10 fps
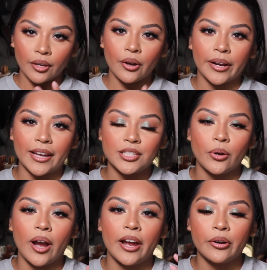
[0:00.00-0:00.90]
Alright guys, so
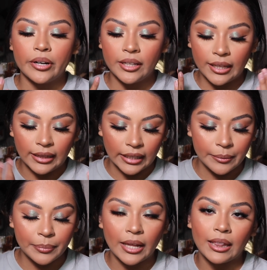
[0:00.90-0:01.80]
I already
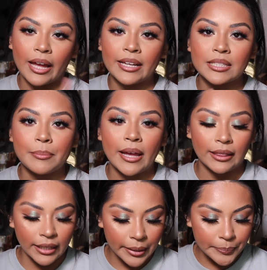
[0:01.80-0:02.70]
lip lined my
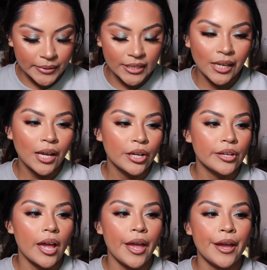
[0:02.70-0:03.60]
lips,
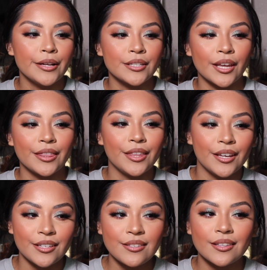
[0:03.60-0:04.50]
and
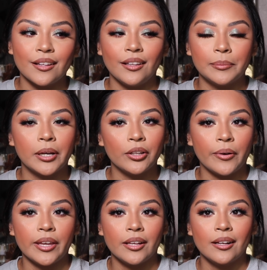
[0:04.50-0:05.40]
this lip color
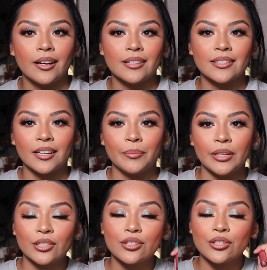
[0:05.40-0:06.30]
right here is gonna
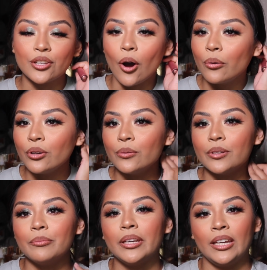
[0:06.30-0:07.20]
be so new
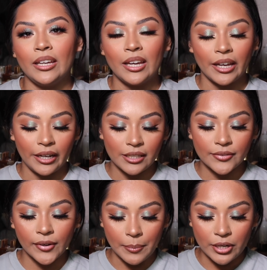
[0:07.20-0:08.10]
to me. It is
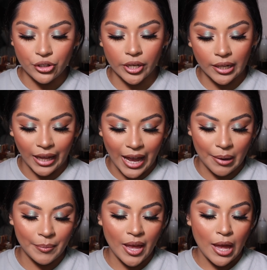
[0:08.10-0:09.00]
from
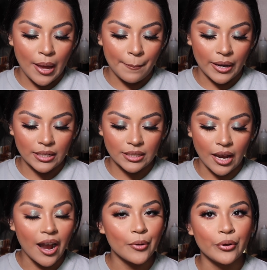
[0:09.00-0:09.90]
Glam, but
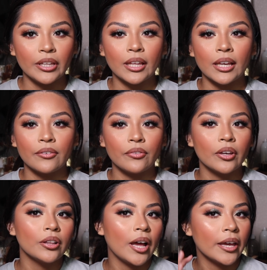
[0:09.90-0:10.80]
I really
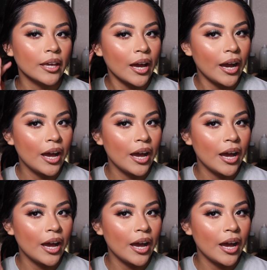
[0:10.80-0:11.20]
feel like